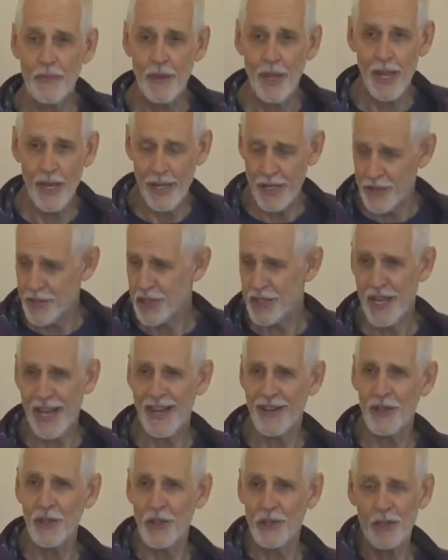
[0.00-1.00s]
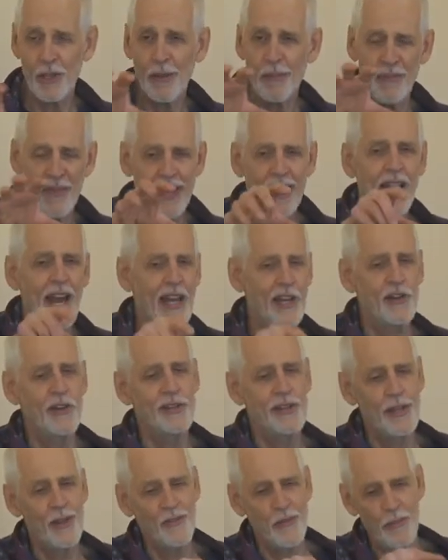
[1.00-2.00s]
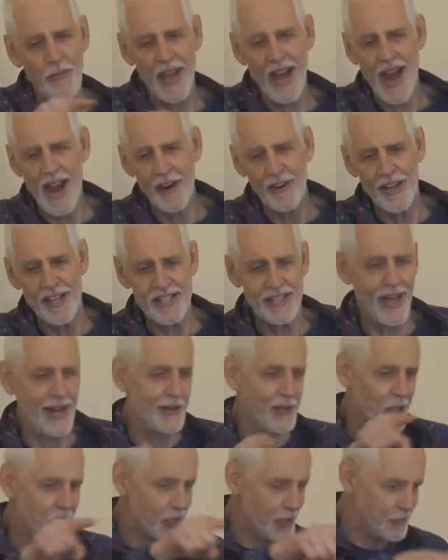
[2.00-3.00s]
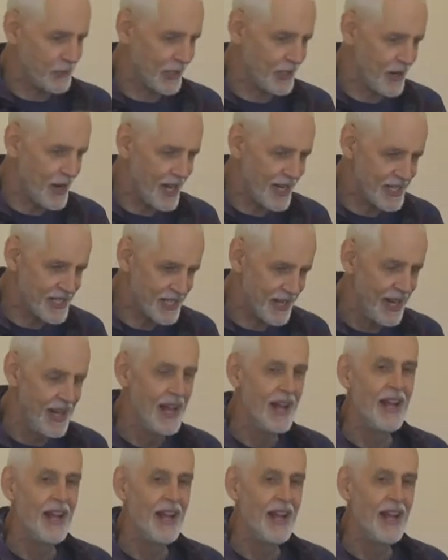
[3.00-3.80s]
And he just got hooked up. He got unhooked from the IRS, got hooked up to Christ.